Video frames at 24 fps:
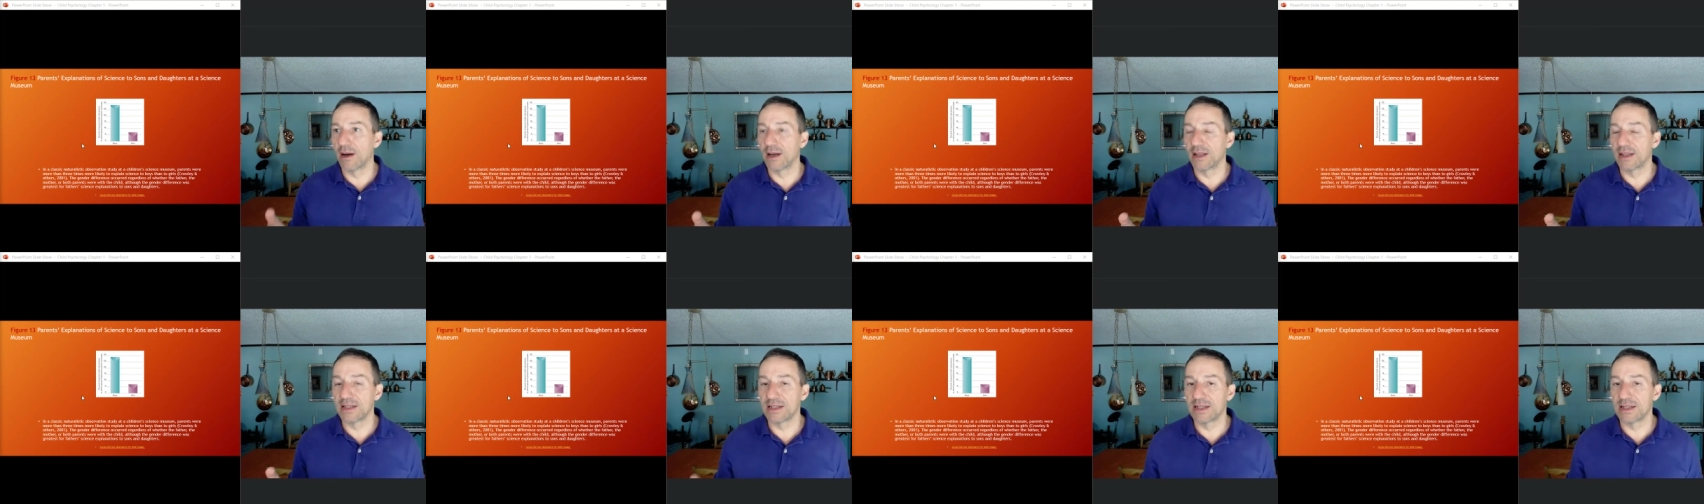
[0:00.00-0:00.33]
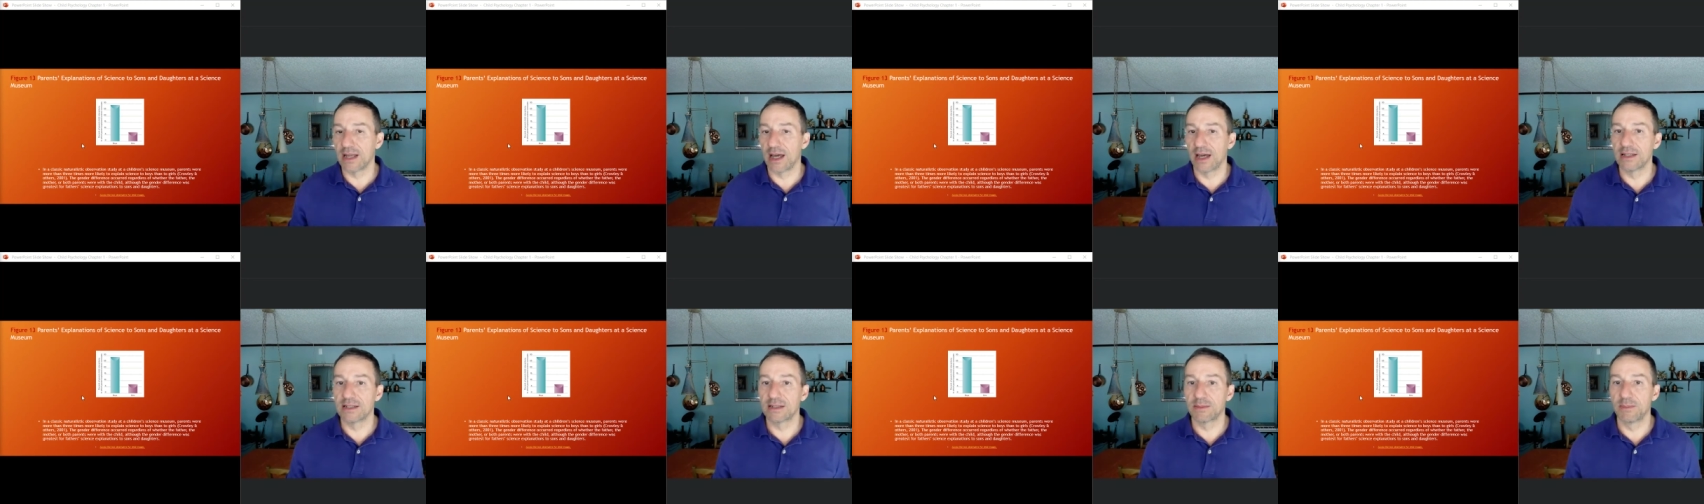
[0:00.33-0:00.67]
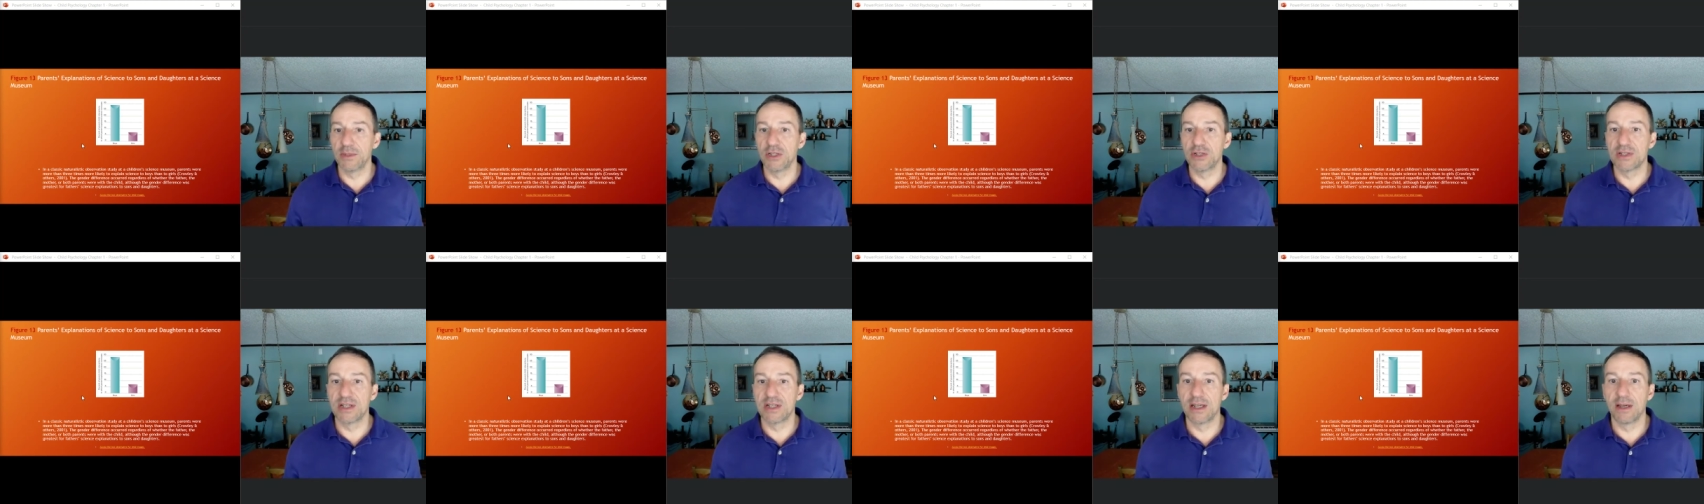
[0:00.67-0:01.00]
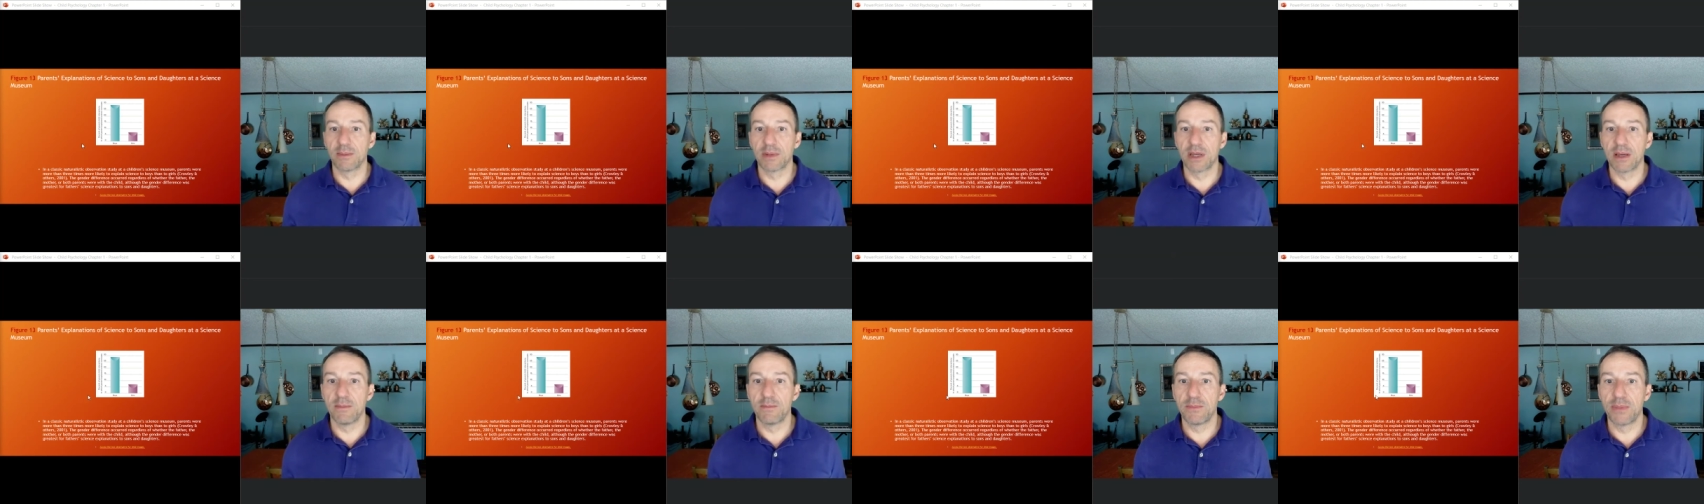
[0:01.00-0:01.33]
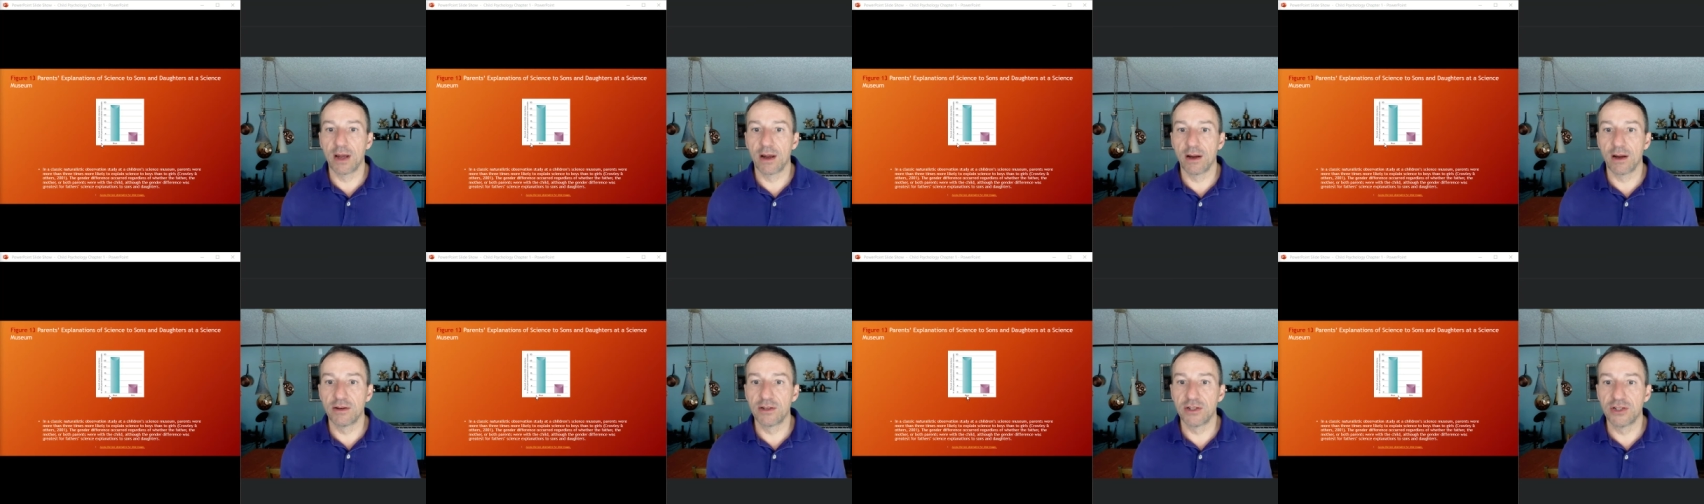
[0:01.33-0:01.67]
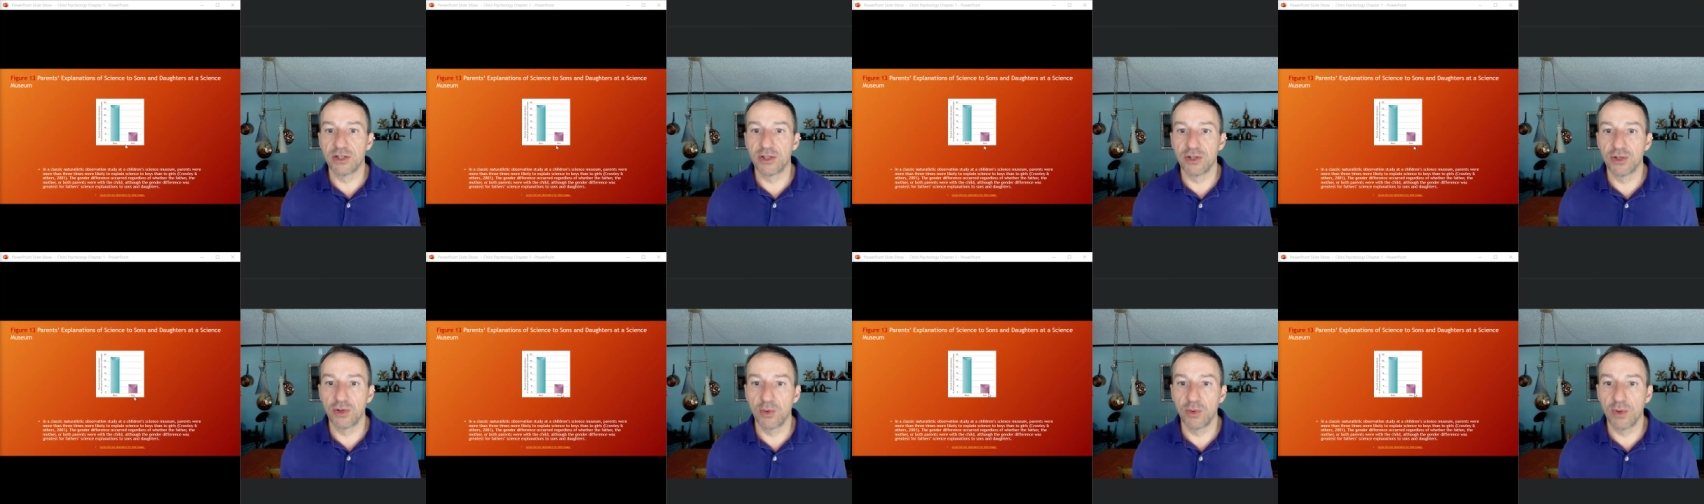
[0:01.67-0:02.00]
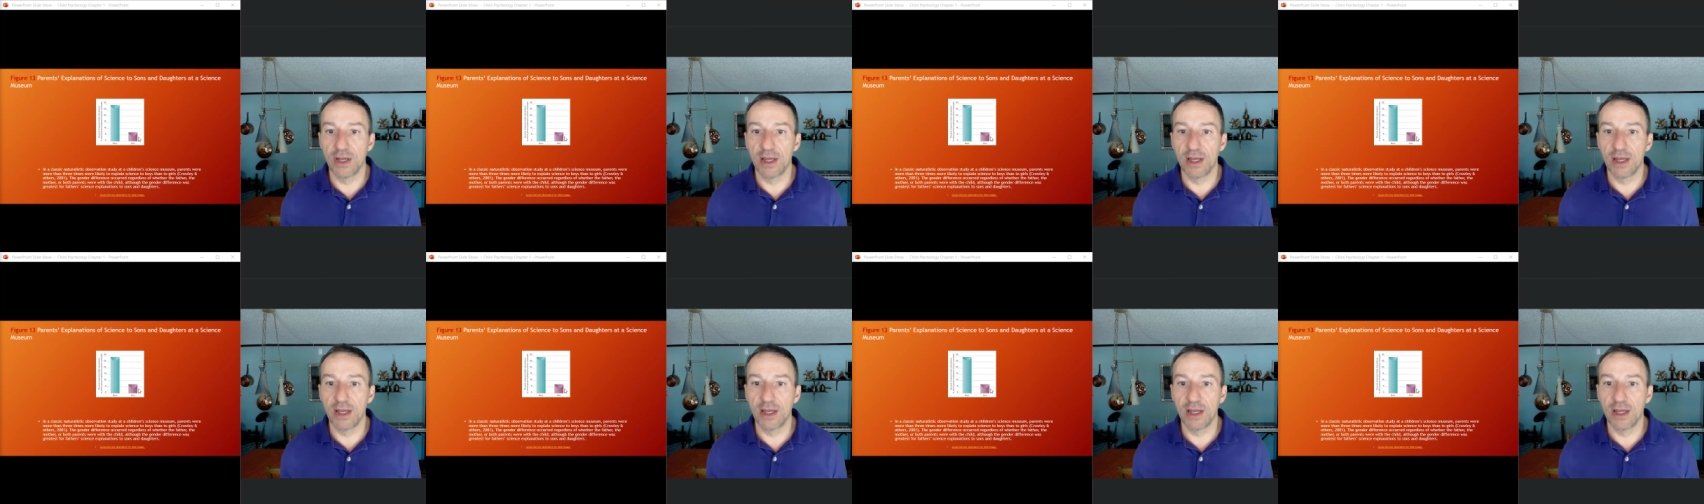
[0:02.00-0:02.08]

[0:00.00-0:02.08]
at the science museum compared to